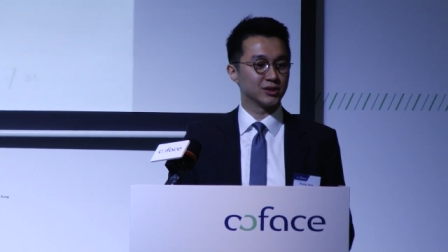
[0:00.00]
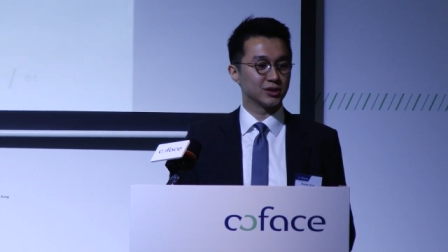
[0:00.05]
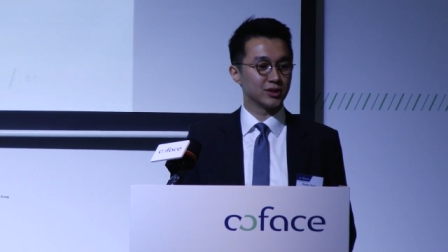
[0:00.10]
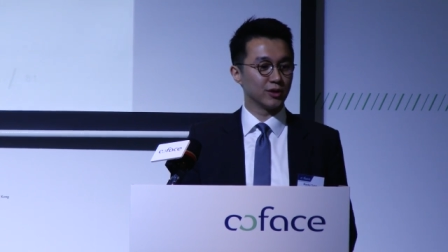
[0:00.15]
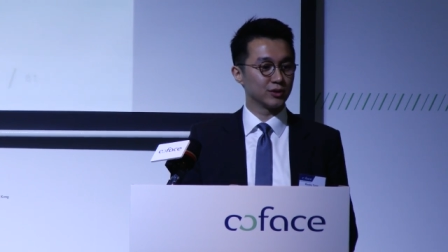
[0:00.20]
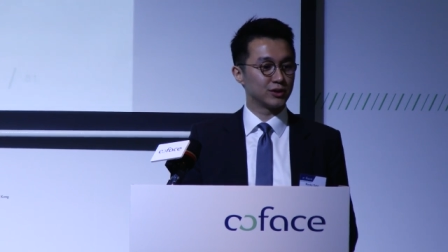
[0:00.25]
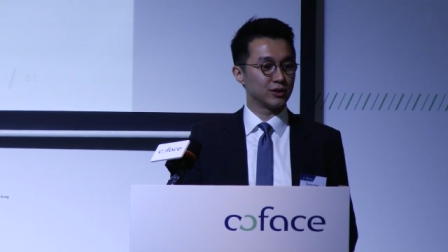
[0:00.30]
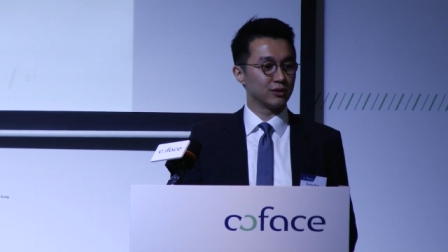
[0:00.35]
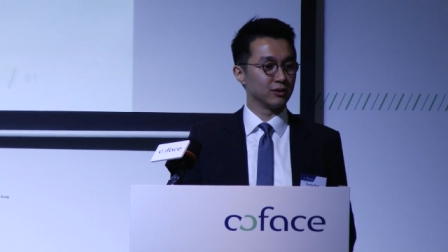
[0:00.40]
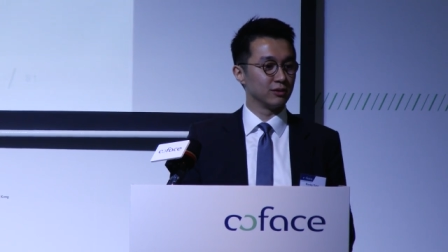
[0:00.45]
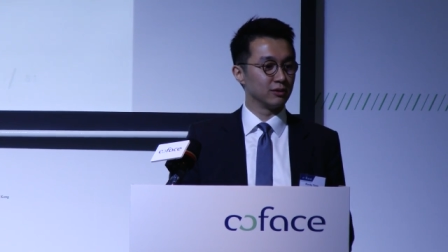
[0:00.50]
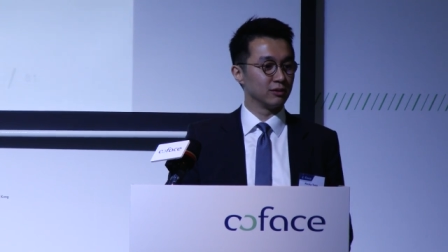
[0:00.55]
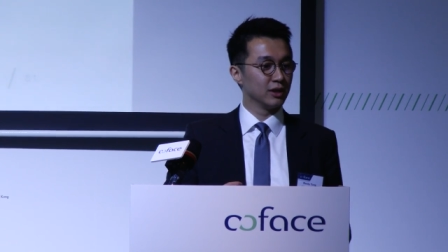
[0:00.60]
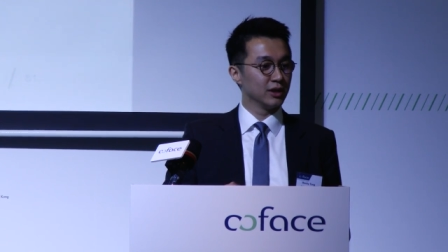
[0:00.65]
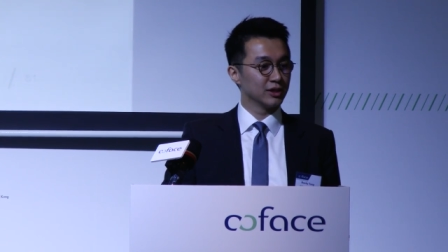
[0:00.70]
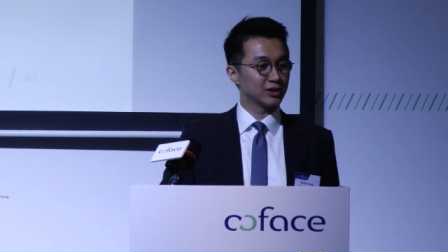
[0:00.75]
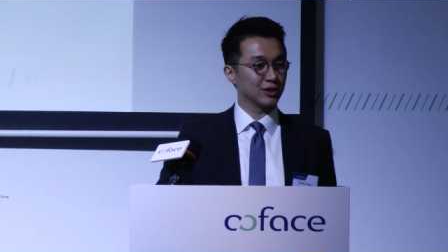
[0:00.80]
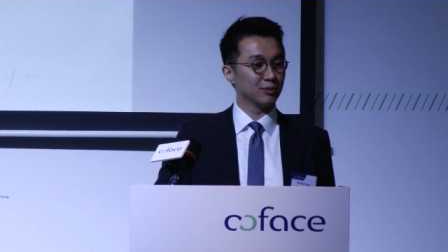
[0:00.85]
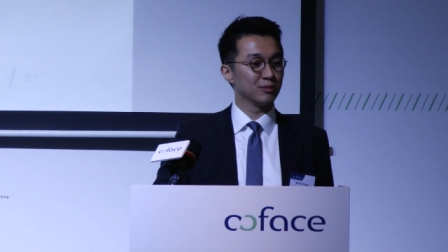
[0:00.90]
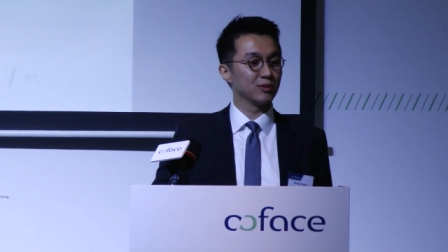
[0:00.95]
so to
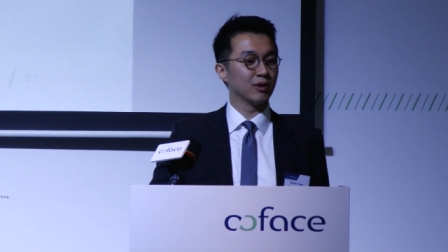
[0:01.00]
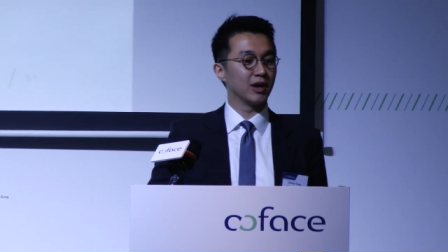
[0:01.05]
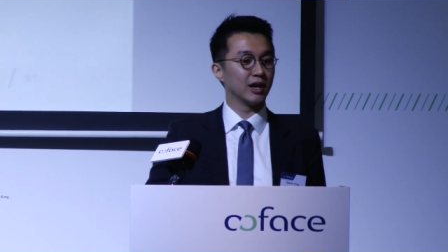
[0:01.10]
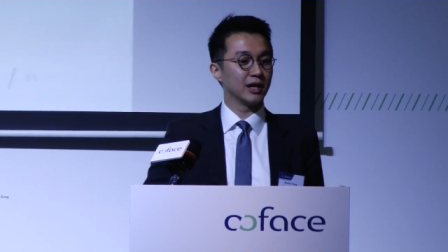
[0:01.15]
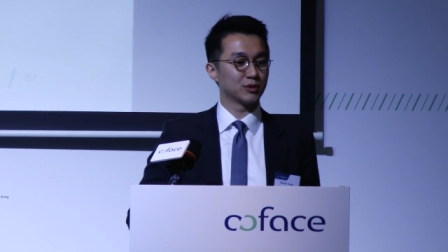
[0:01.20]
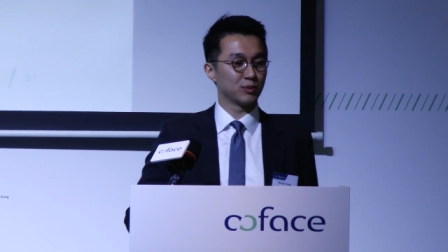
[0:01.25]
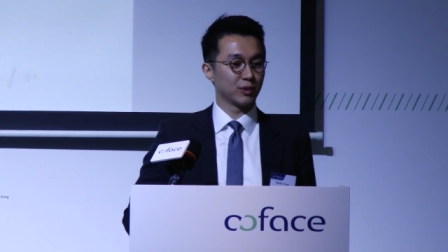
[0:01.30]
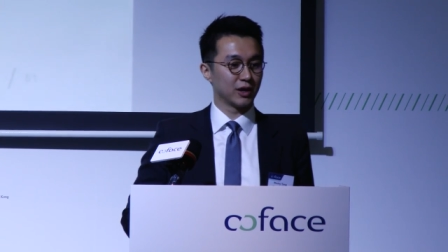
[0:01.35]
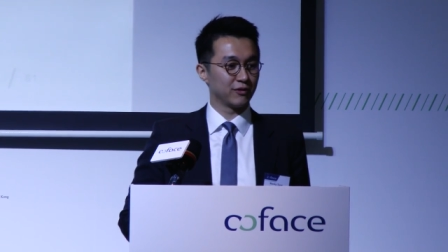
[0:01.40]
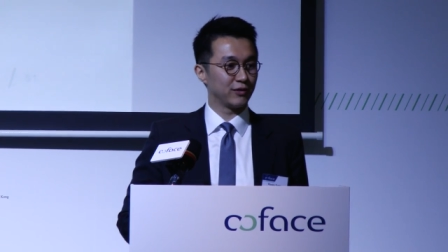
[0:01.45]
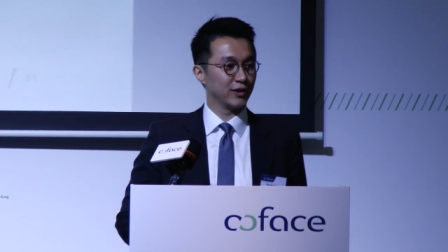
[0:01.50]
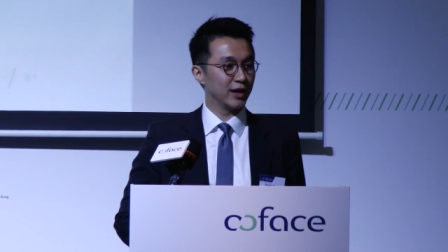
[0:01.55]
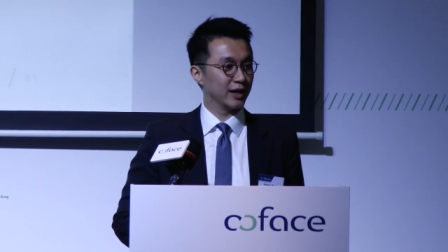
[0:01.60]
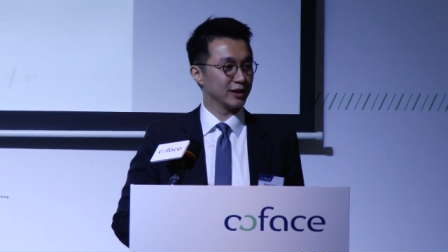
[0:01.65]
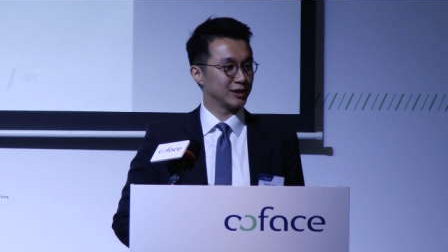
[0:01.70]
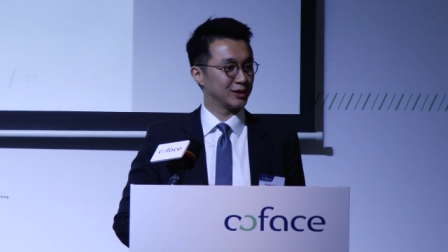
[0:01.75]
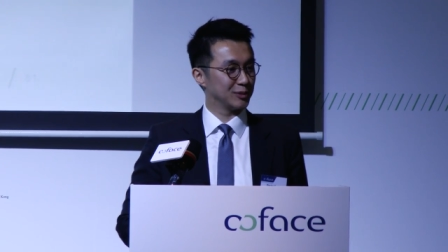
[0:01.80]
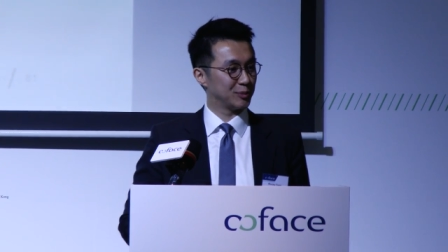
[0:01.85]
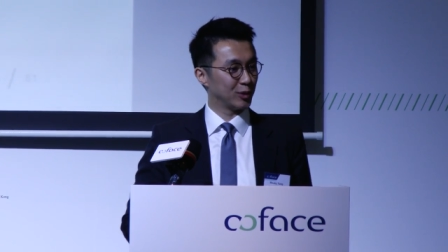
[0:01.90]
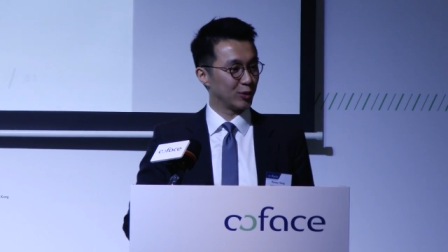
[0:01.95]
summarize whatever I
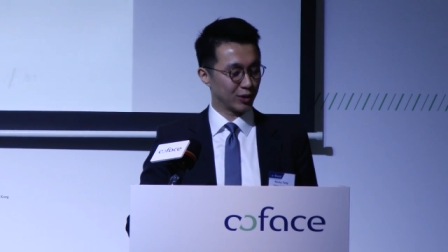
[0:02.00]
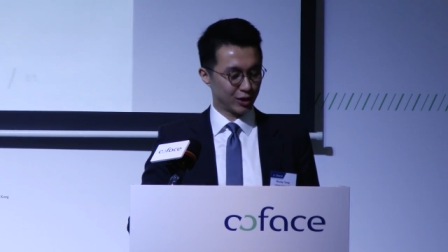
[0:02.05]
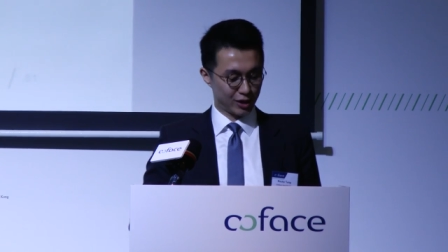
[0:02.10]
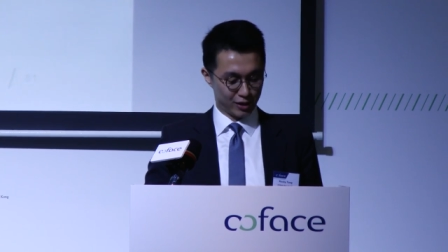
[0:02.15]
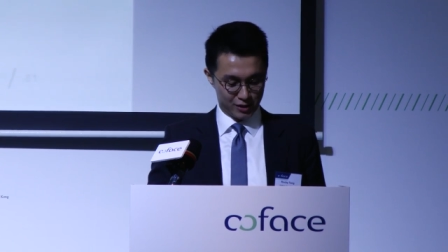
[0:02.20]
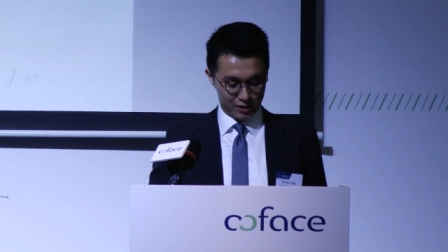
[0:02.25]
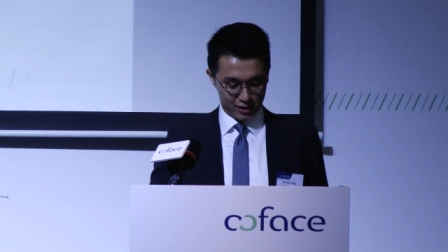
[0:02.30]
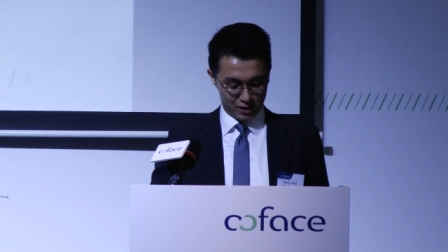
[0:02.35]
spoke.